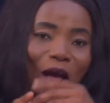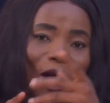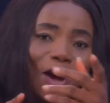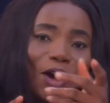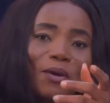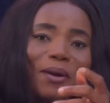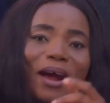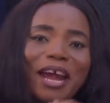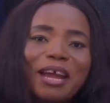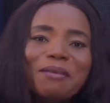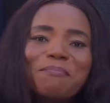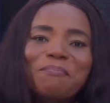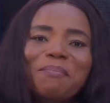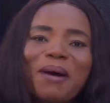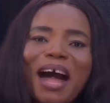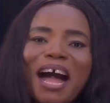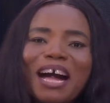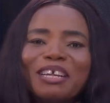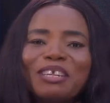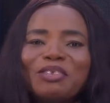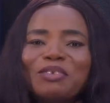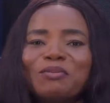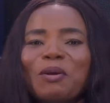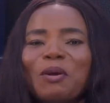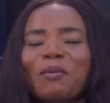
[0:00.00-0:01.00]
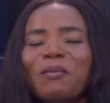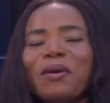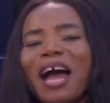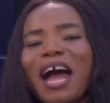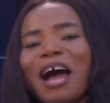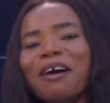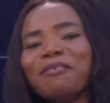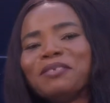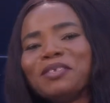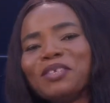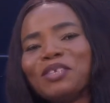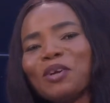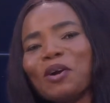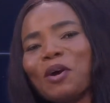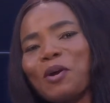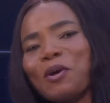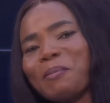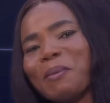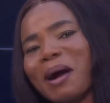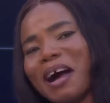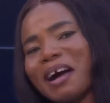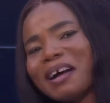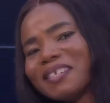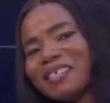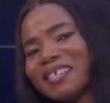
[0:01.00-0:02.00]
All right, back to what we have to talk
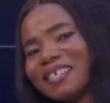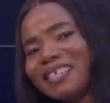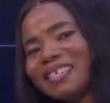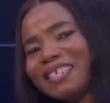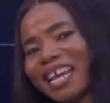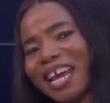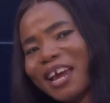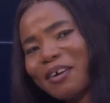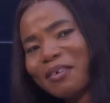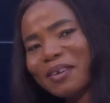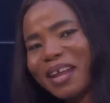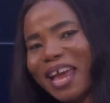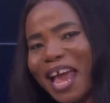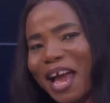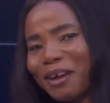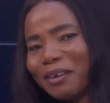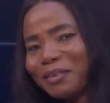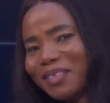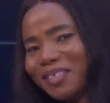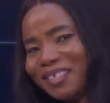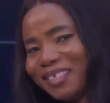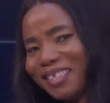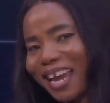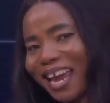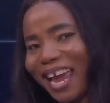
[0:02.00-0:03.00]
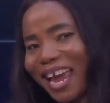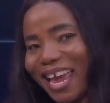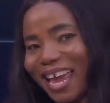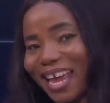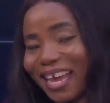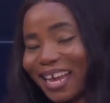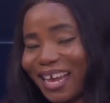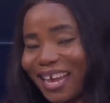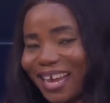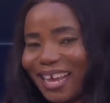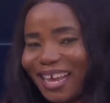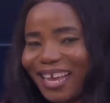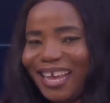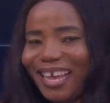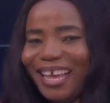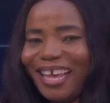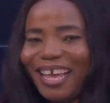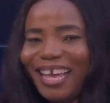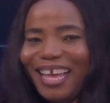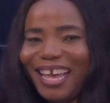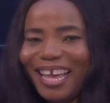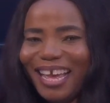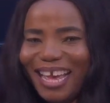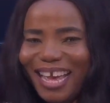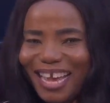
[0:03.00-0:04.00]
about today on Health Check.
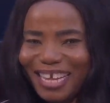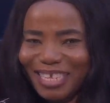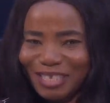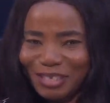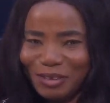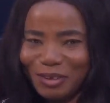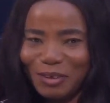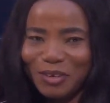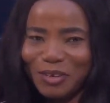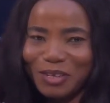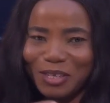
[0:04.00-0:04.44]
I told